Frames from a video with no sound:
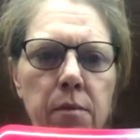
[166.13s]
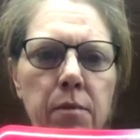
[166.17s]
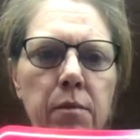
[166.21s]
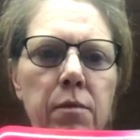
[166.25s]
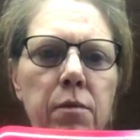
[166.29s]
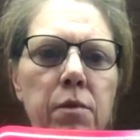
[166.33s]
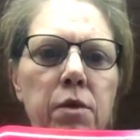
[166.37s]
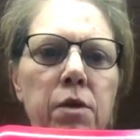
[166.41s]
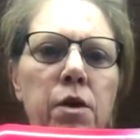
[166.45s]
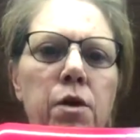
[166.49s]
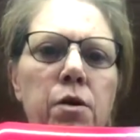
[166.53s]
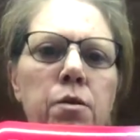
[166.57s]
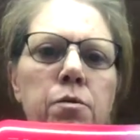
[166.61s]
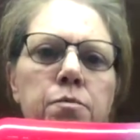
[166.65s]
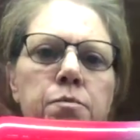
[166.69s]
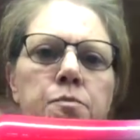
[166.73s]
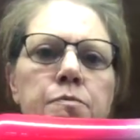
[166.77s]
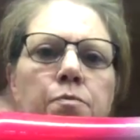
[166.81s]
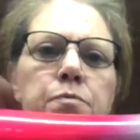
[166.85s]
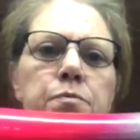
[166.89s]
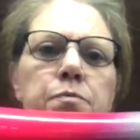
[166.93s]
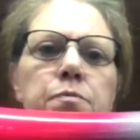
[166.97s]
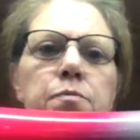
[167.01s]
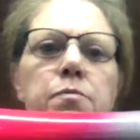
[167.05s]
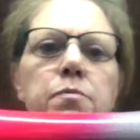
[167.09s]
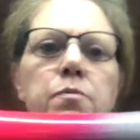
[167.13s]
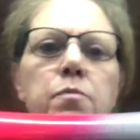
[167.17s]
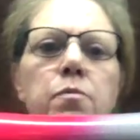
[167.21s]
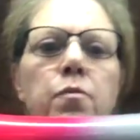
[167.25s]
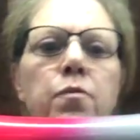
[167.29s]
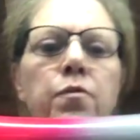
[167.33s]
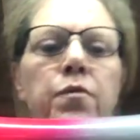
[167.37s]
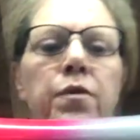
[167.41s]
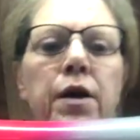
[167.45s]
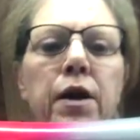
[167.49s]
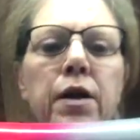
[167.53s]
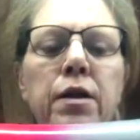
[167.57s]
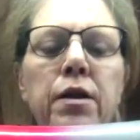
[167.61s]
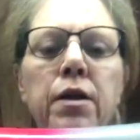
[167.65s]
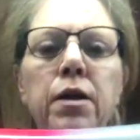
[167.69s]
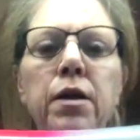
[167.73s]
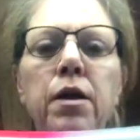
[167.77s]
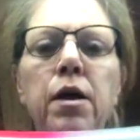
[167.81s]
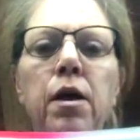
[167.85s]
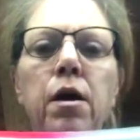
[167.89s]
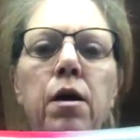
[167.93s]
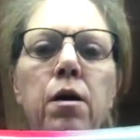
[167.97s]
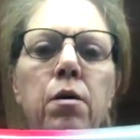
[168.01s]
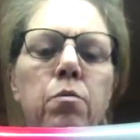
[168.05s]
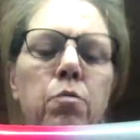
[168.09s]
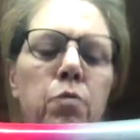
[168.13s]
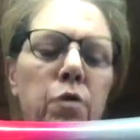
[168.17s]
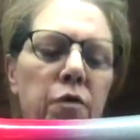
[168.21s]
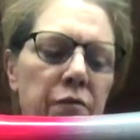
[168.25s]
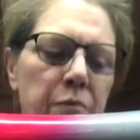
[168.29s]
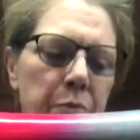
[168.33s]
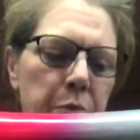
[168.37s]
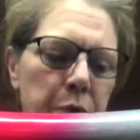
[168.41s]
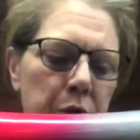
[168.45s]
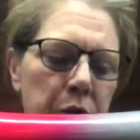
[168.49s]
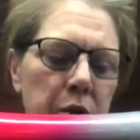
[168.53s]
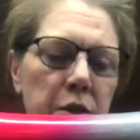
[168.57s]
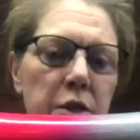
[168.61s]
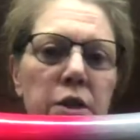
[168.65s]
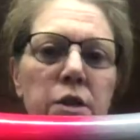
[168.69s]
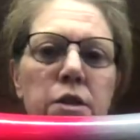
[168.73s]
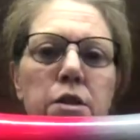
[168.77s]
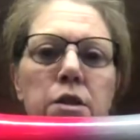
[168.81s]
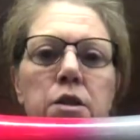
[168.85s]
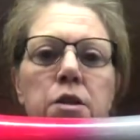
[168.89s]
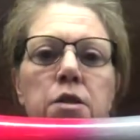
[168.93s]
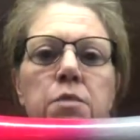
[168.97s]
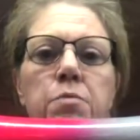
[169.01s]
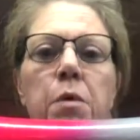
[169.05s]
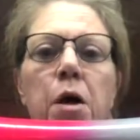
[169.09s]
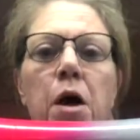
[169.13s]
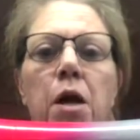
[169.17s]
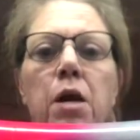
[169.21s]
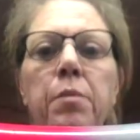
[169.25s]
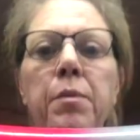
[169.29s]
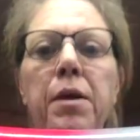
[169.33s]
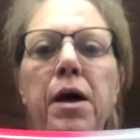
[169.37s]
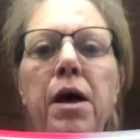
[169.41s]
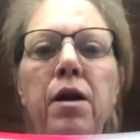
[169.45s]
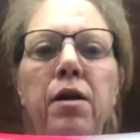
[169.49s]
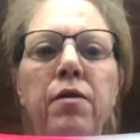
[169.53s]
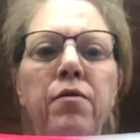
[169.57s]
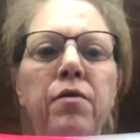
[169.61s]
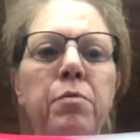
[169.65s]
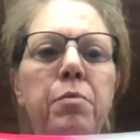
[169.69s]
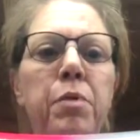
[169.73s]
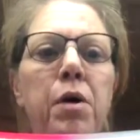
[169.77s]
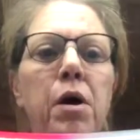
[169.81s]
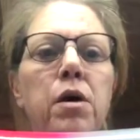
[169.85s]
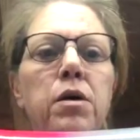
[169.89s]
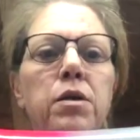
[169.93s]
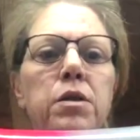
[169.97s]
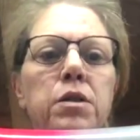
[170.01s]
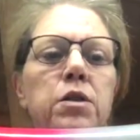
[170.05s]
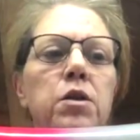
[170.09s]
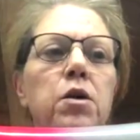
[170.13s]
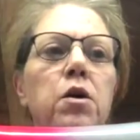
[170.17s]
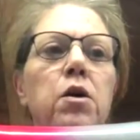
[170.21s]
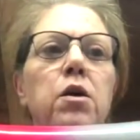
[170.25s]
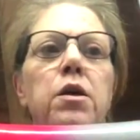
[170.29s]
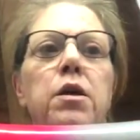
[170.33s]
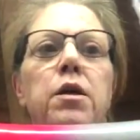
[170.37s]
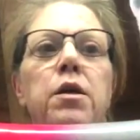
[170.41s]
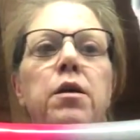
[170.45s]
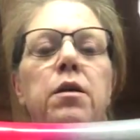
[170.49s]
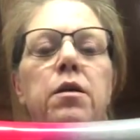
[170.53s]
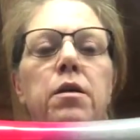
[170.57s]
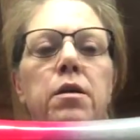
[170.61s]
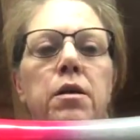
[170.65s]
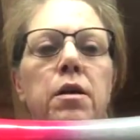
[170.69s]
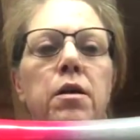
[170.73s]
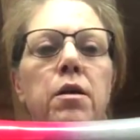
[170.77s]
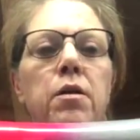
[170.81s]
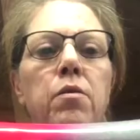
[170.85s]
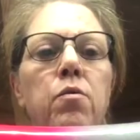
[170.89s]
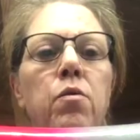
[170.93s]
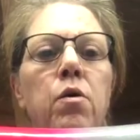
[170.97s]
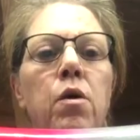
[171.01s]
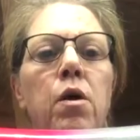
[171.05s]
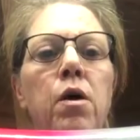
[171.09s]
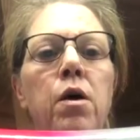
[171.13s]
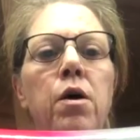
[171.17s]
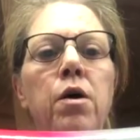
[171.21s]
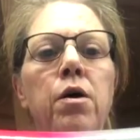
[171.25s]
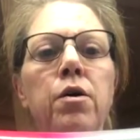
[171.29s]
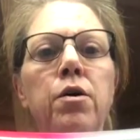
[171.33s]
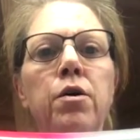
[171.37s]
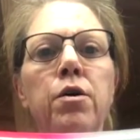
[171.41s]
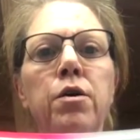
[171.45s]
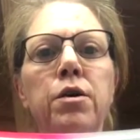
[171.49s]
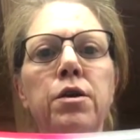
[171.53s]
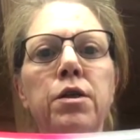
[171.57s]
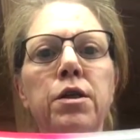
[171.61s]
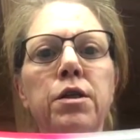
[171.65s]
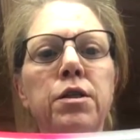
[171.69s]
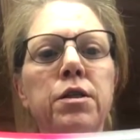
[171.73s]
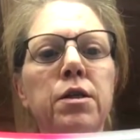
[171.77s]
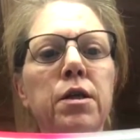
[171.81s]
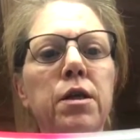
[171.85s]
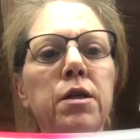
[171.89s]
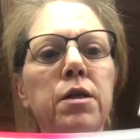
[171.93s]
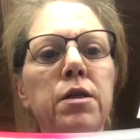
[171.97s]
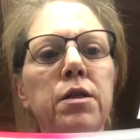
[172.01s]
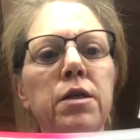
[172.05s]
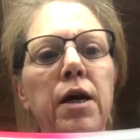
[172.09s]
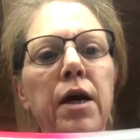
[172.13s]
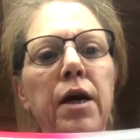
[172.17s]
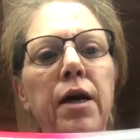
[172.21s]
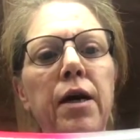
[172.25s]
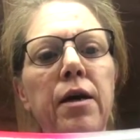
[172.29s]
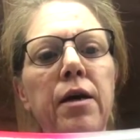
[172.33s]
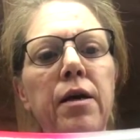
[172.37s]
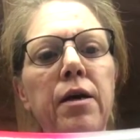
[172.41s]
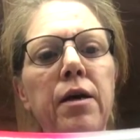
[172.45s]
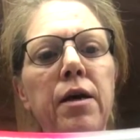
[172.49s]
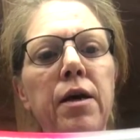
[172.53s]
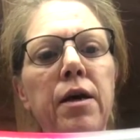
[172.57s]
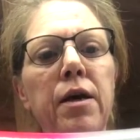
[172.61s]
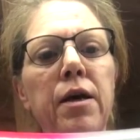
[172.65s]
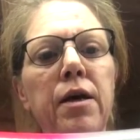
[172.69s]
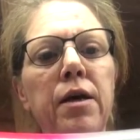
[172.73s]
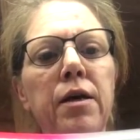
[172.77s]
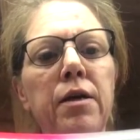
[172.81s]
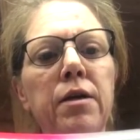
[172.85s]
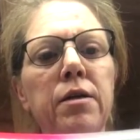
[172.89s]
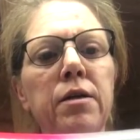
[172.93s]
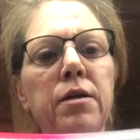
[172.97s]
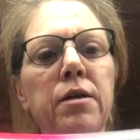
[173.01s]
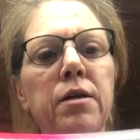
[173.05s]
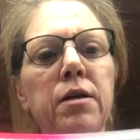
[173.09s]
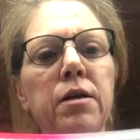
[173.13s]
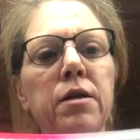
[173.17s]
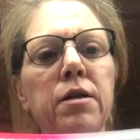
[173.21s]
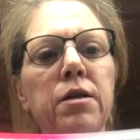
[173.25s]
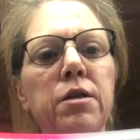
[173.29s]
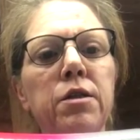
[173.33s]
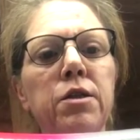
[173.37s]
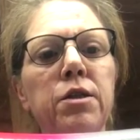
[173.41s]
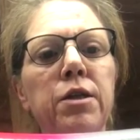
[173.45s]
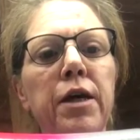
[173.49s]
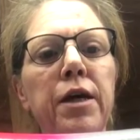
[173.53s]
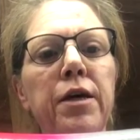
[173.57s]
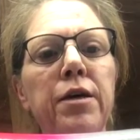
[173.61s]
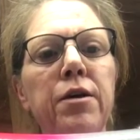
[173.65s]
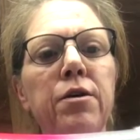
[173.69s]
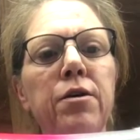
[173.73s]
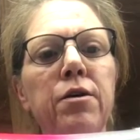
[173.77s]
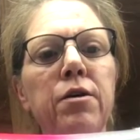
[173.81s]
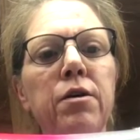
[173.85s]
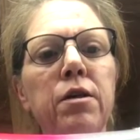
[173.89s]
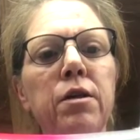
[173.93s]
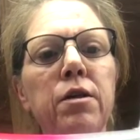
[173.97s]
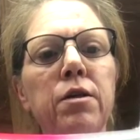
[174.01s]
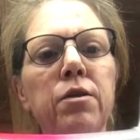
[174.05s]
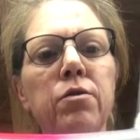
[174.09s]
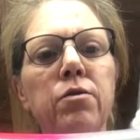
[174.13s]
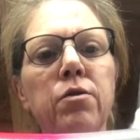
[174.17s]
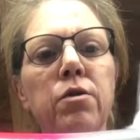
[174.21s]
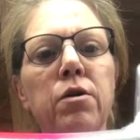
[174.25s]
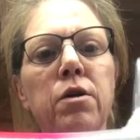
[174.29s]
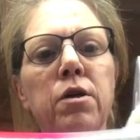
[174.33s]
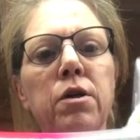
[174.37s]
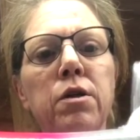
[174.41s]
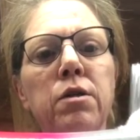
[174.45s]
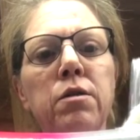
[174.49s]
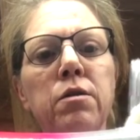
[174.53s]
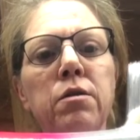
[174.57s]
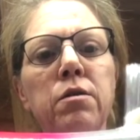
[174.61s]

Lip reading: So, got the cup. We put just a small amount of epoxy on it. And then you're just going to take and shake your glitter on.